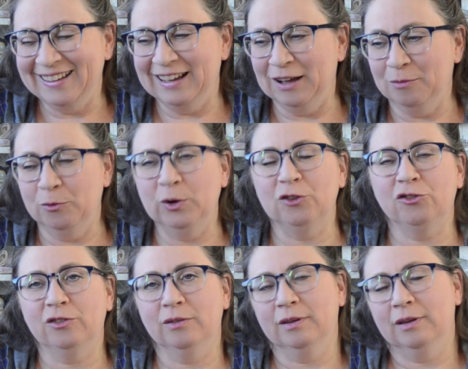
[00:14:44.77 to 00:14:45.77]

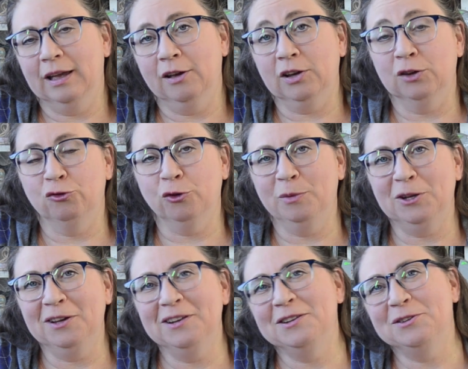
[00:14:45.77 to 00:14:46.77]
which
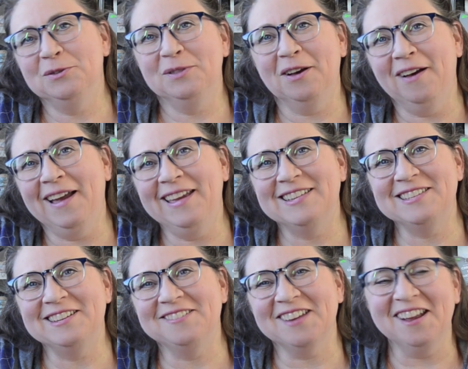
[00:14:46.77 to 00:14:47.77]
contributed to the high
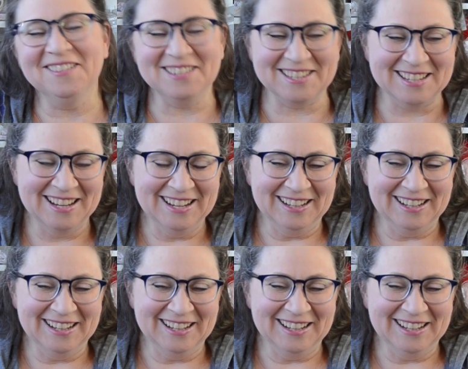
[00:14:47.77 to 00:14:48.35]
stitch counts.